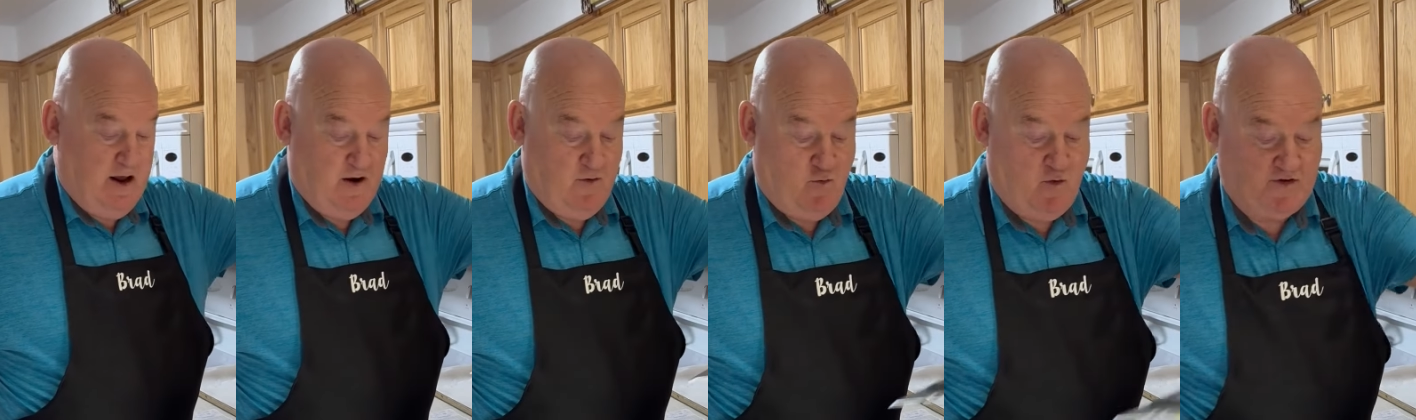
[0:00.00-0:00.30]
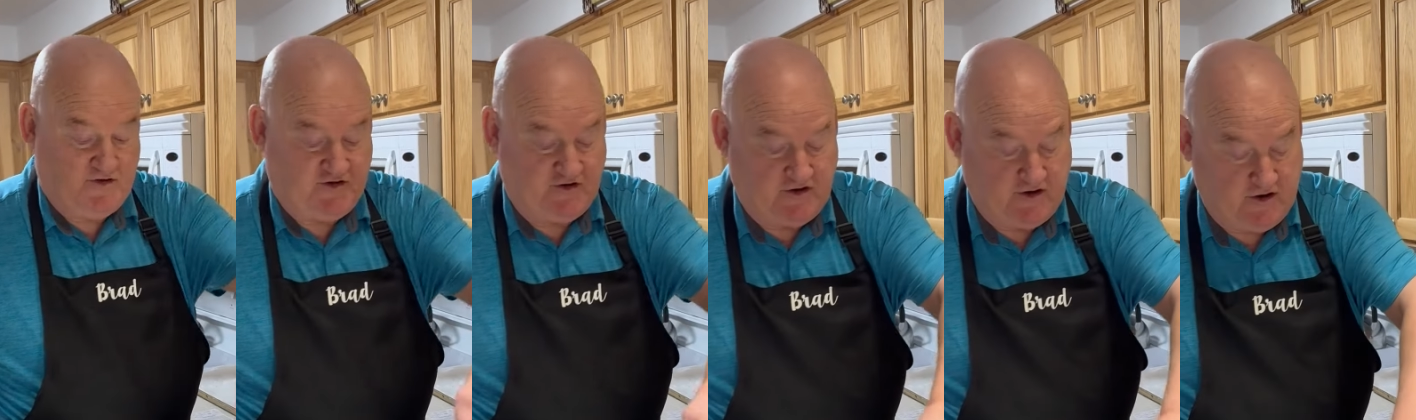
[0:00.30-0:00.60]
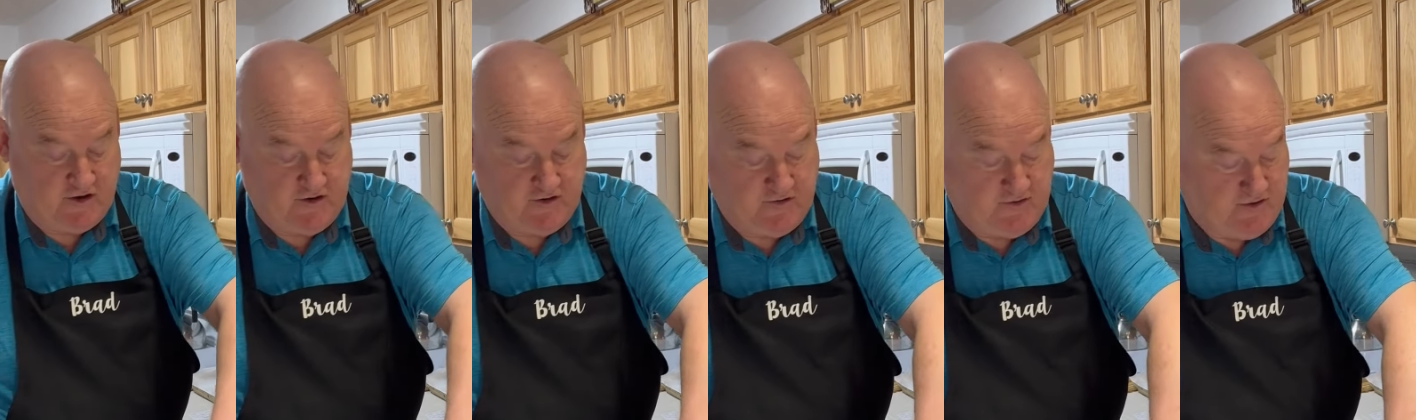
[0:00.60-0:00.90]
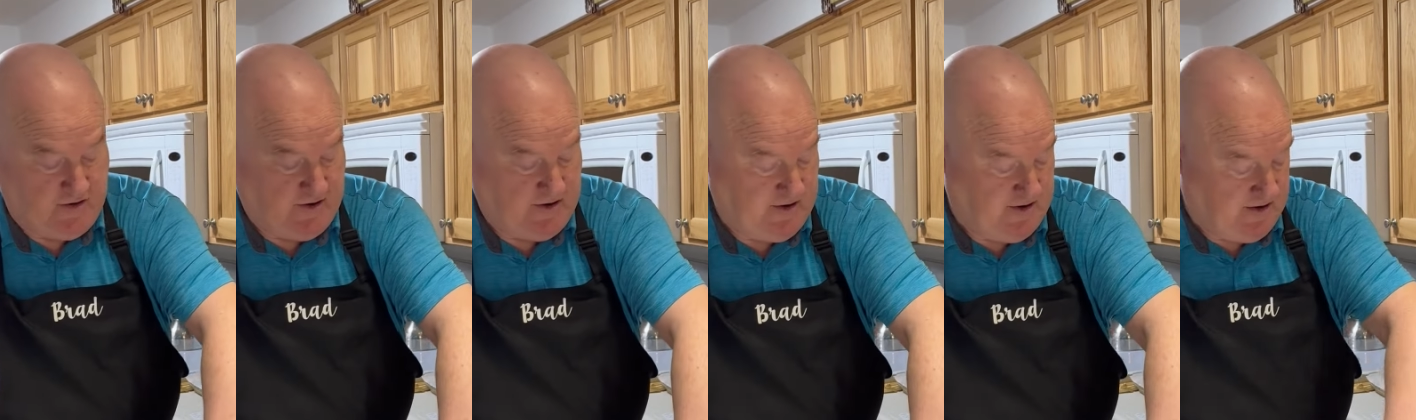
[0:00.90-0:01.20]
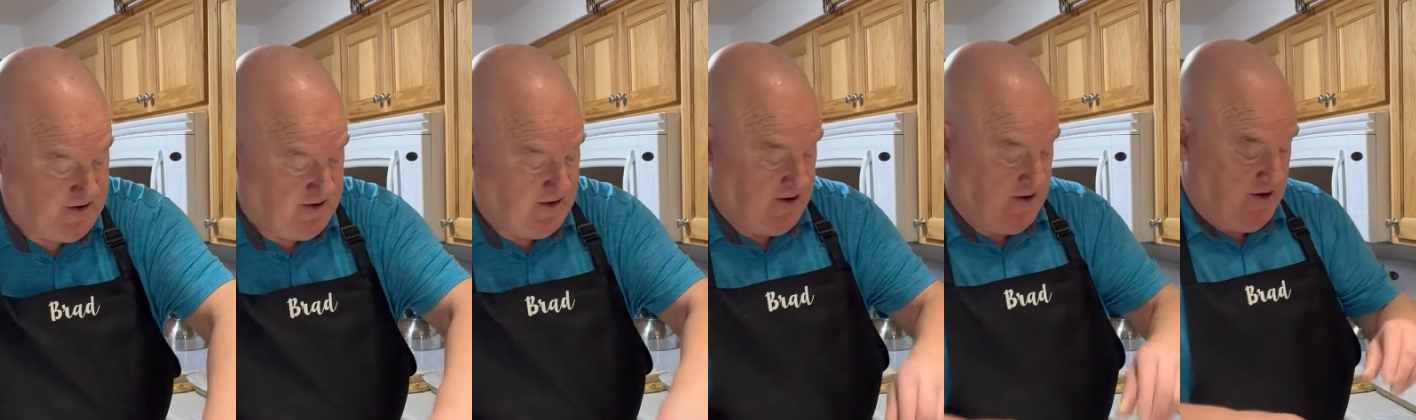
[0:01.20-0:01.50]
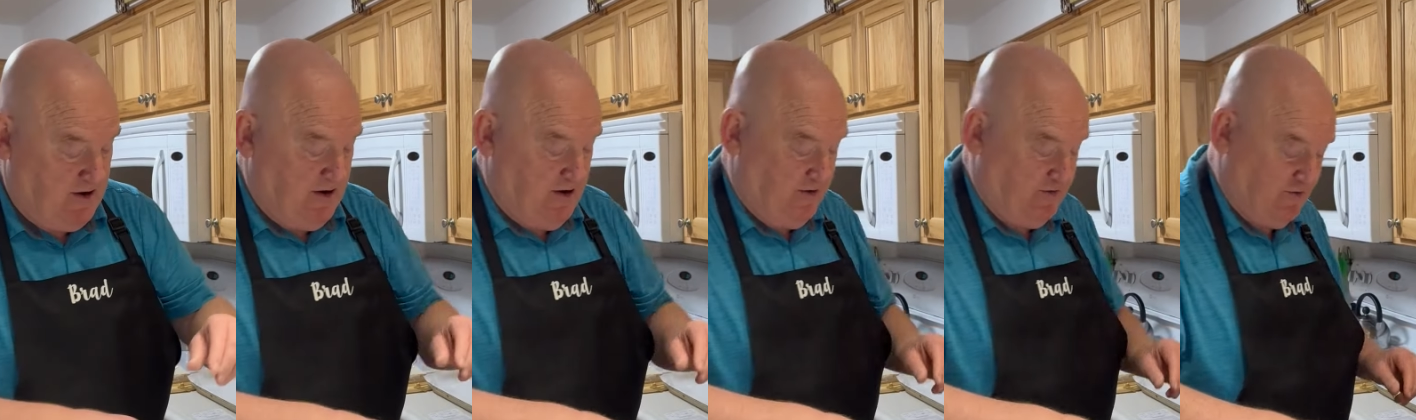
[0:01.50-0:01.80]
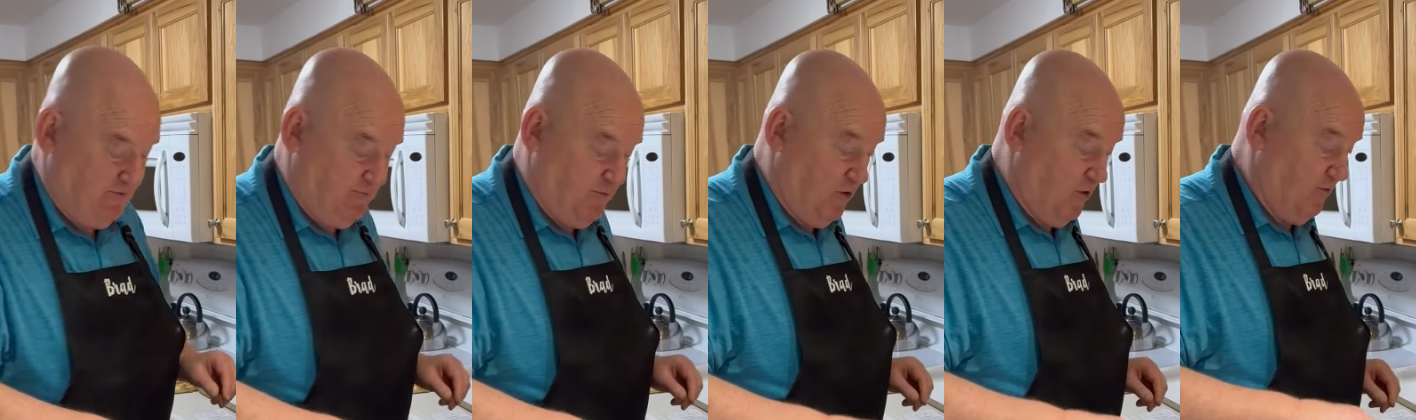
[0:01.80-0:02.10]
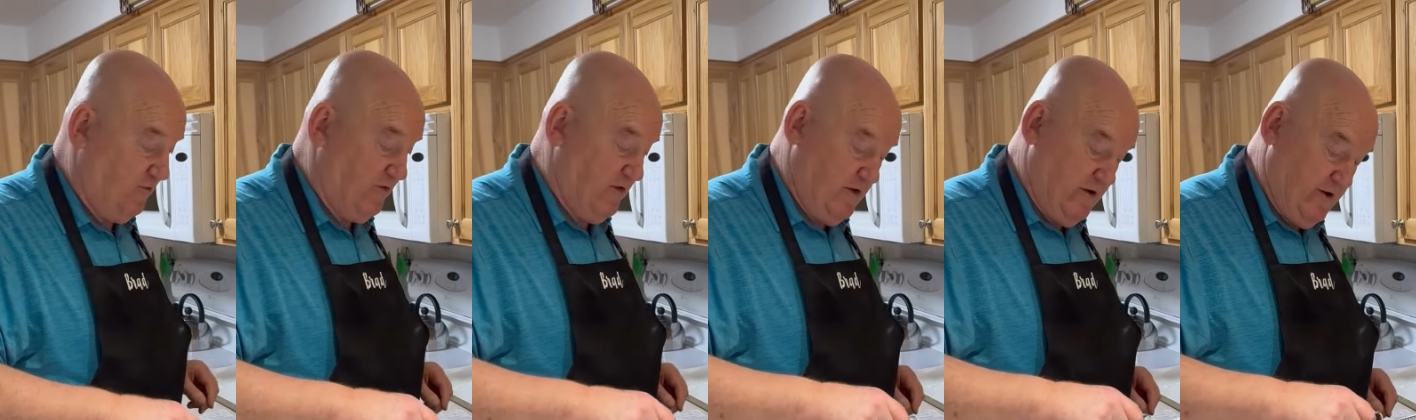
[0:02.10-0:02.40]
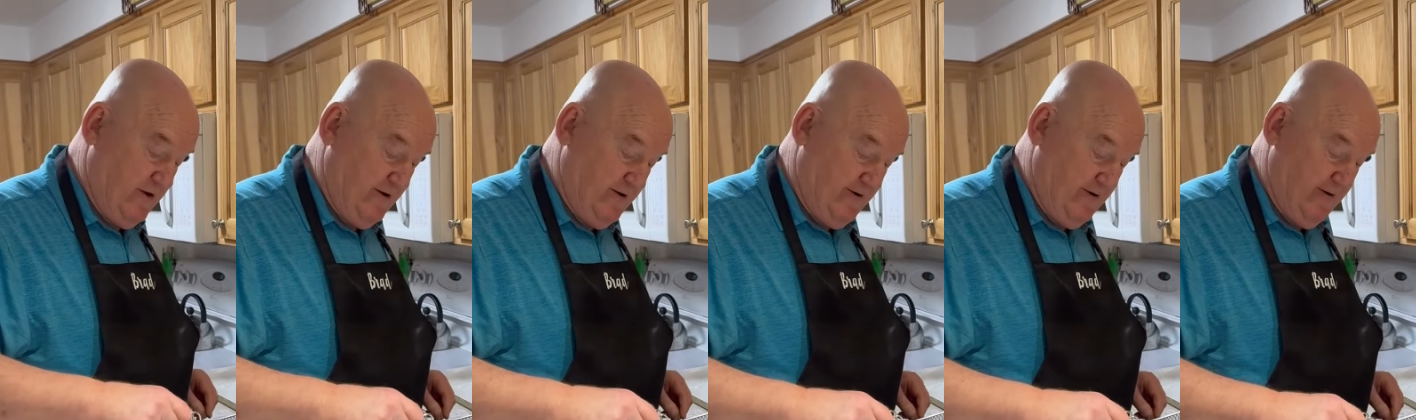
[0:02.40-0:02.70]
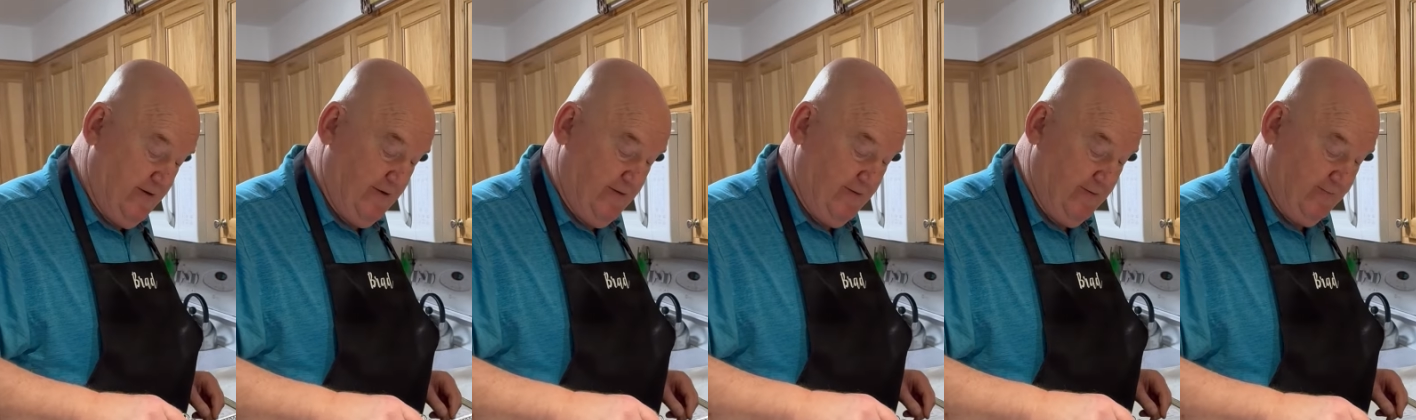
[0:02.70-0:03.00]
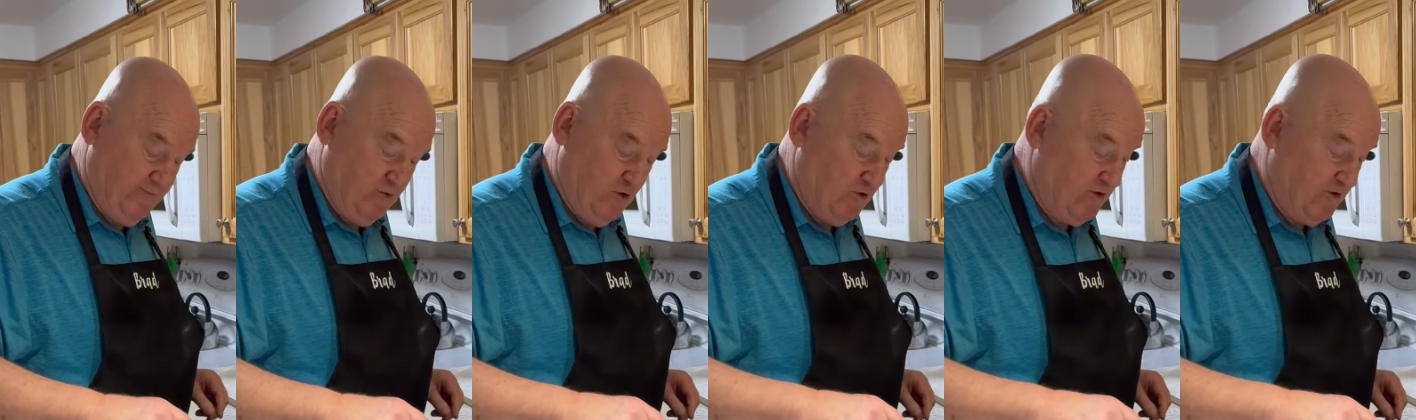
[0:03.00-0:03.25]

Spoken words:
What you do is you pull your